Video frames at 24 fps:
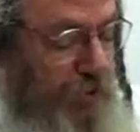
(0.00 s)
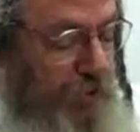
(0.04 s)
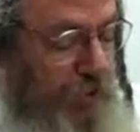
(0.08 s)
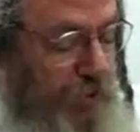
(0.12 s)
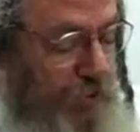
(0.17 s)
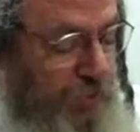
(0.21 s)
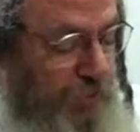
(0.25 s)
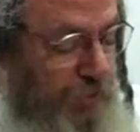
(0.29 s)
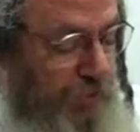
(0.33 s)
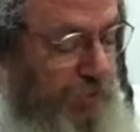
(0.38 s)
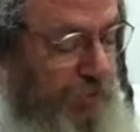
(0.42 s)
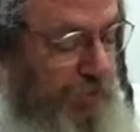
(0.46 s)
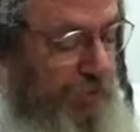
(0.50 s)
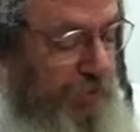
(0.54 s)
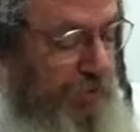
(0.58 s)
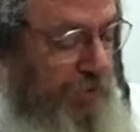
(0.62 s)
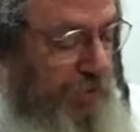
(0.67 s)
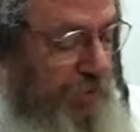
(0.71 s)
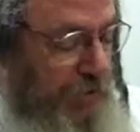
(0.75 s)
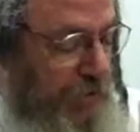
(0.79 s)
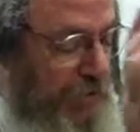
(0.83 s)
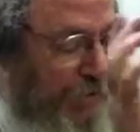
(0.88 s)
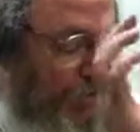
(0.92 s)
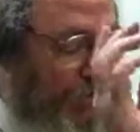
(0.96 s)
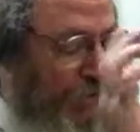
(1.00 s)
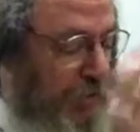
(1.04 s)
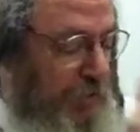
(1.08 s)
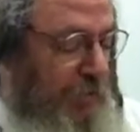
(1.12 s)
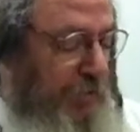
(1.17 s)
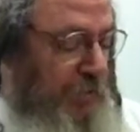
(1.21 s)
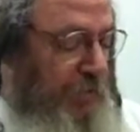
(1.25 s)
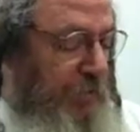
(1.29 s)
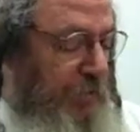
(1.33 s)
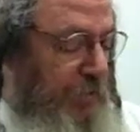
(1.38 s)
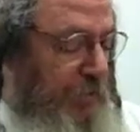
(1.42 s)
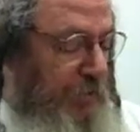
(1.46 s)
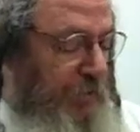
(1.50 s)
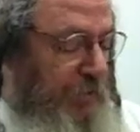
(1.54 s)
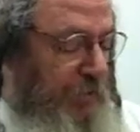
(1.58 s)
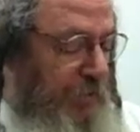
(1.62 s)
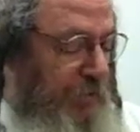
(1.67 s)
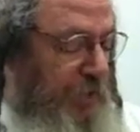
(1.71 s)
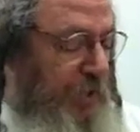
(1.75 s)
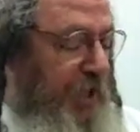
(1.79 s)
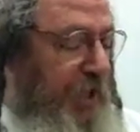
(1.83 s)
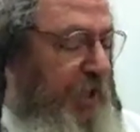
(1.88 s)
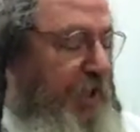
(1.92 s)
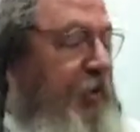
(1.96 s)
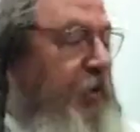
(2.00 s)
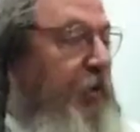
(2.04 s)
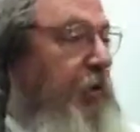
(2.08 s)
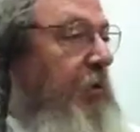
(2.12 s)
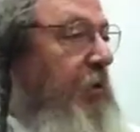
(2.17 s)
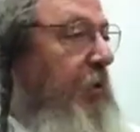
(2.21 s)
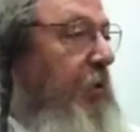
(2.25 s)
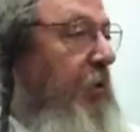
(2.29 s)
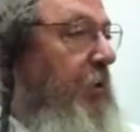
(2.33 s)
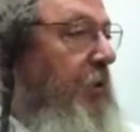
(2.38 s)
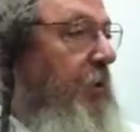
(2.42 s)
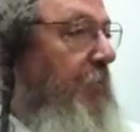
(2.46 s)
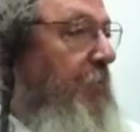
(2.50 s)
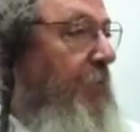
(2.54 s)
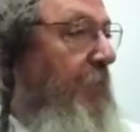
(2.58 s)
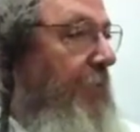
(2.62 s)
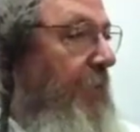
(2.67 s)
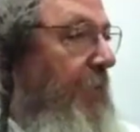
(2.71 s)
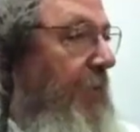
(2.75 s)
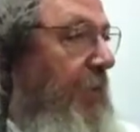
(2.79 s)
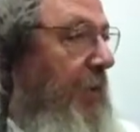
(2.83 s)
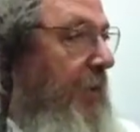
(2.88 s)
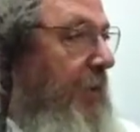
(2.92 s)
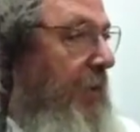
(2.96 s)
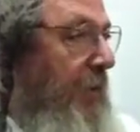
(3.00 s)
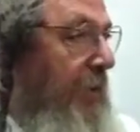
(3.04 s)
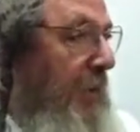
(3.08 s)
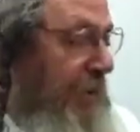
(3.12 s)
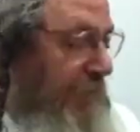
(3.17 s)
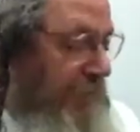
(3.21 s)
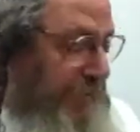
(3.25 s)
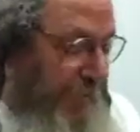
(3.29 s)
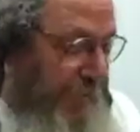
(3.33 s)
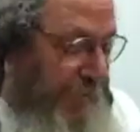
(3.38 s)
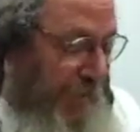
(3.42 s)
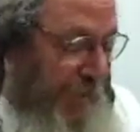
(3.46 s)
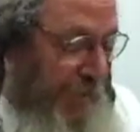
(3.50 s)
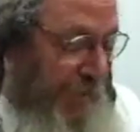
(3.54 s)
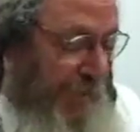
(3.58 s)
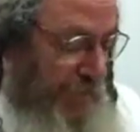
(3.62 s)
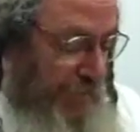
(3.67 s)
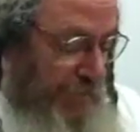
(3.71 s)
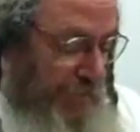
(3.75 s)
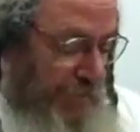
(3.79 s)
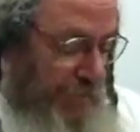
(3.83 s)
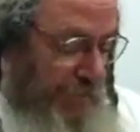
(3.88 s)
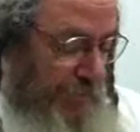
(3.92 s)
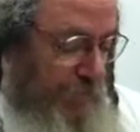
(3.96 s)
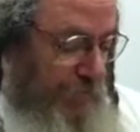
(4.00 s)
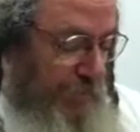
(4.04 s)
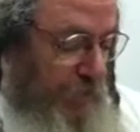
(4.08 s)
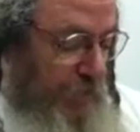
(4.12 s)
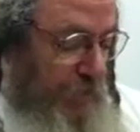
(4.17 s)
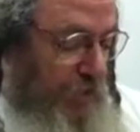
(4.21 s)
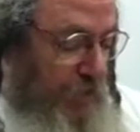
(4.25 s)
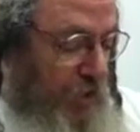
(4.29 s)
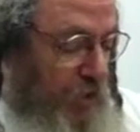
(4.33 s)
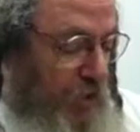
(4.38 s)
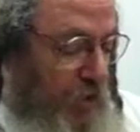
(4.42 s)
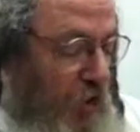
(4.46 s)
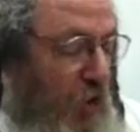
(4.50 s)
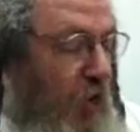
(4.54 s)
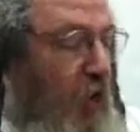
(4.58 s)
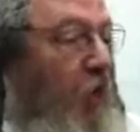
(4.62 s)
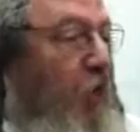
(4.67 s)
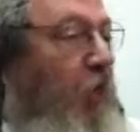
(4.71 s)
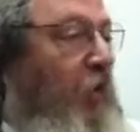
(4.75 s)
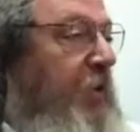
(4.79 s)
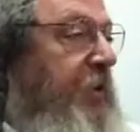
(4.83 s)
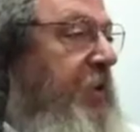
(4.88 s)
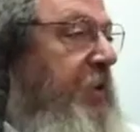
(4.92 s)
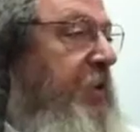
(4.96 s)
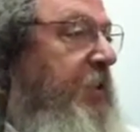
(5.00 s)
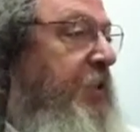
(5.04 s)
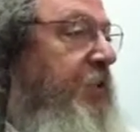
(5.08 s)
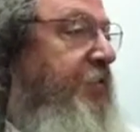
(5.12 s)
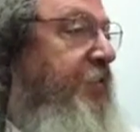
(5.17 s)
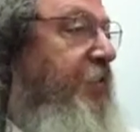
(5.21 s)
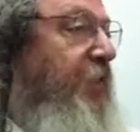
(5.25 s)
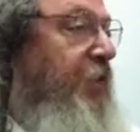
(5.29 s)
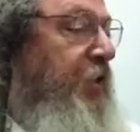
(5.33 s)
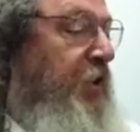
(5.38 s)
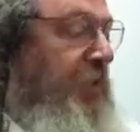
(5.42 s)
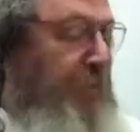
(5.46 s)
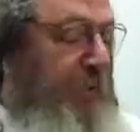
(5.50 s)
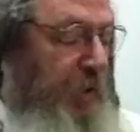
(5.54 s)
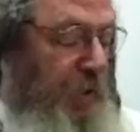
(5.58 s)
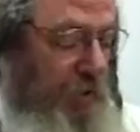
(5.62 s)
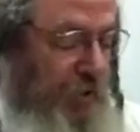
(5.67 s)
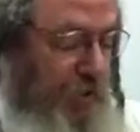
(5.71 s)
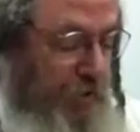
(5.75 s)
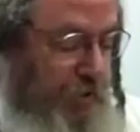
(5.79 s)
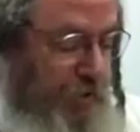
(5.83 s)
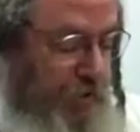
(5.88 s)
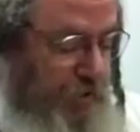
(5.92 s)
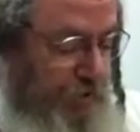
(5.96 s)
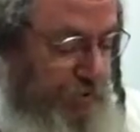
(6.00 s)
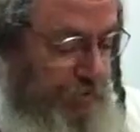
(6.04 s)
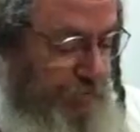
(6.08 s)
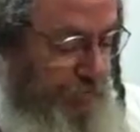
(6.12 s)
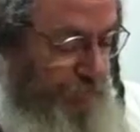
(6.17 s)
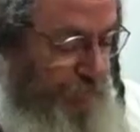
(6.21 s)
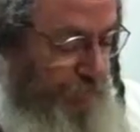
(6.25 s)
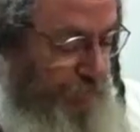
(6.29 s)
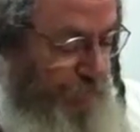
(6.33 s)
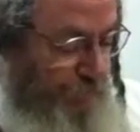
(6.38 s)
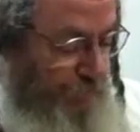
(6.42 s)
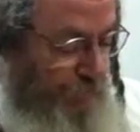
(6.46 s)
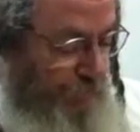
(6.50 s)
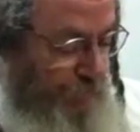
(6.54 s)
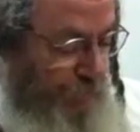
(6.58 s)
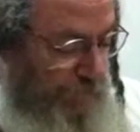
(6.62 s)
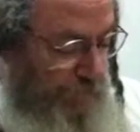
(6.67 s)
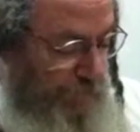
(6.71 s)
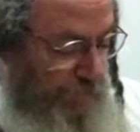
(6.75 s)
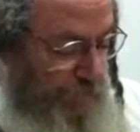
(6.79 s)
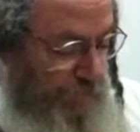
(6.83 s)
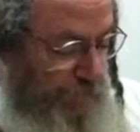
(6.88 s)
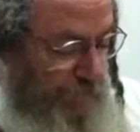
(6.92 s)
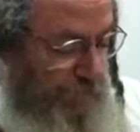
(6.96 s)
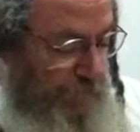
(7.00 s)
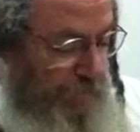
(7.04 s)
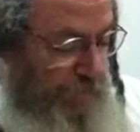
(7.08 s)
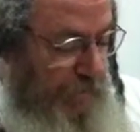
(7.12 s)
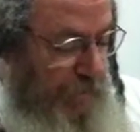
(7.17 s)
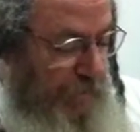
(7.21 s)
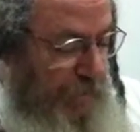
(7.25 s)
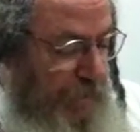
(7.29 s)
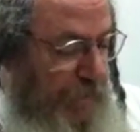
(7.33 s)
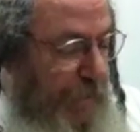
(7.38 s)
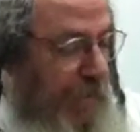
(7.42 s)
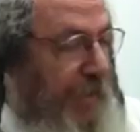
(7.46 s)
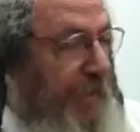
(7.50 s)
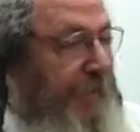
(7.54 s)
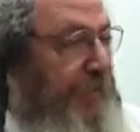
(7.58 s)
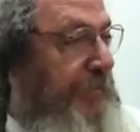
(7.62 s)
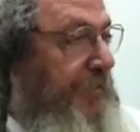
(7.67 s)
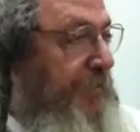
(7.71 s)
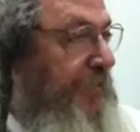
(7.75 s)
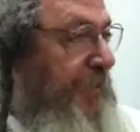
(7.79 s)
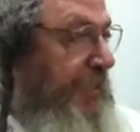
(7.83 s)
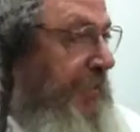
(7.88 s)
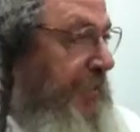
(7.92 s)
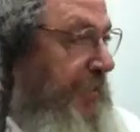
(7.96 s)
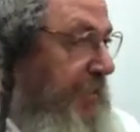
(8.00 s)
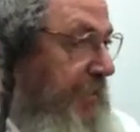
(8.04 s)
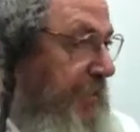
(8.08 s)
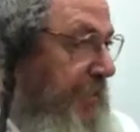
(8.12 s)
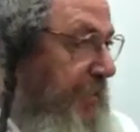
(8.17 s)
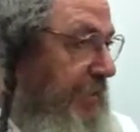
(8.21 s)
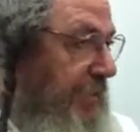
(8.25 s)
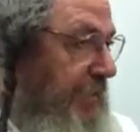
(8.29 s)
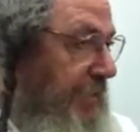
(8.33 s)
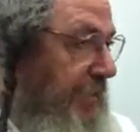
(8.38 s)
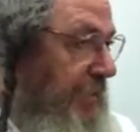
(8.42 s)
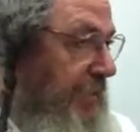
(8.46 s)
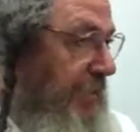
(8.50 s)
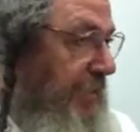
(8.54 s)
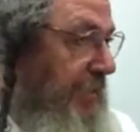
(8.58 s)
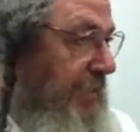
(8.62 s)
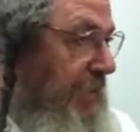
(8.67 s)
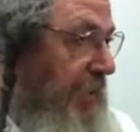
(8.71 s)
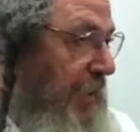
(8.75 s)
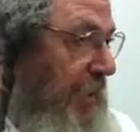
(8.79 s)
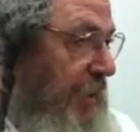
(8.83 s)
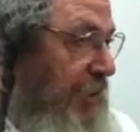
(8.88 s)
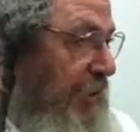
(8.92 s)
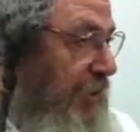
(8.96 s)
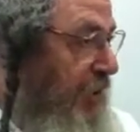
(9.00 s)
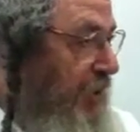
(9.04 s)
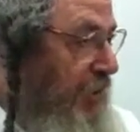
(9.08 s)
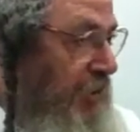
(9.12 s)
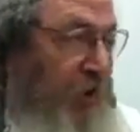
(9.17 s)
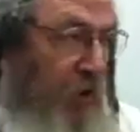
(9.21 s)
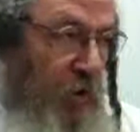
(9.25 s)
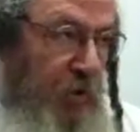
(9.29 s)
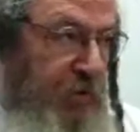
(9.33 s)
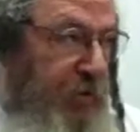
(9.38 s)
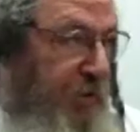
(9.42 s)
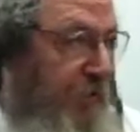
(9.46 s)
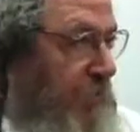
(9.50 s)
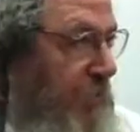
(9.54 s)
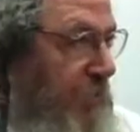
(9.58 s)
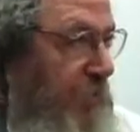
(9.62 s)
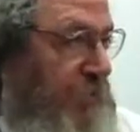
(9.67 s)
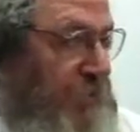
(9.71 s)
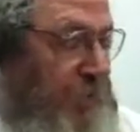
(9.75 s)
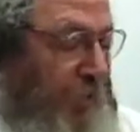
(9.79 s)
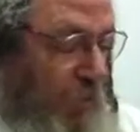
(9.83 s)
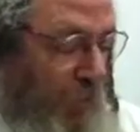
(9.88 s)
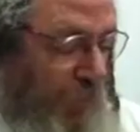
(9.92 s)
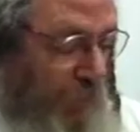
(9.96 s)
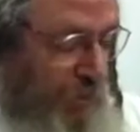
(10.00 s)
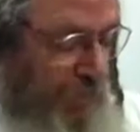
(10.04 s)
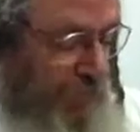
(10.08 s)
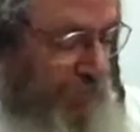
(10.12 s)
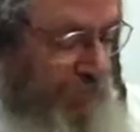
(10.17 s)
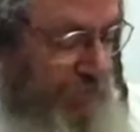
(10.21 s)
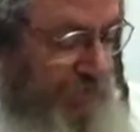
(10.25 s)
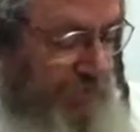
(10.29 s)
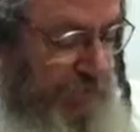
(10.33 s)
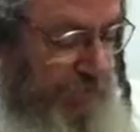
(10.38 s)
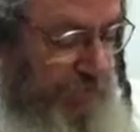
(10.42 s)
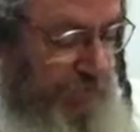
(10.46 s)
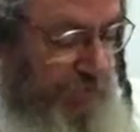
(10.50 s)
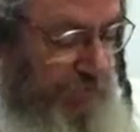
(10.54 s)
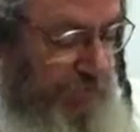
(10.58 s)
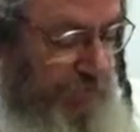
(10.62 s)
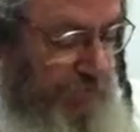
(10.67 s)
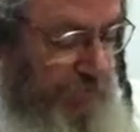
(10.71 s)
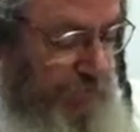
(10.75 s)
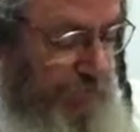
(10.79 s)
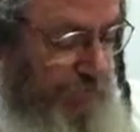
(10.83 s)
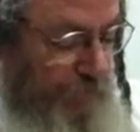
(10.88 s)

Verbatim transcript: to the, to the kitchen. And there, all these foods are being cooked. And this kitchen is also totally invisible.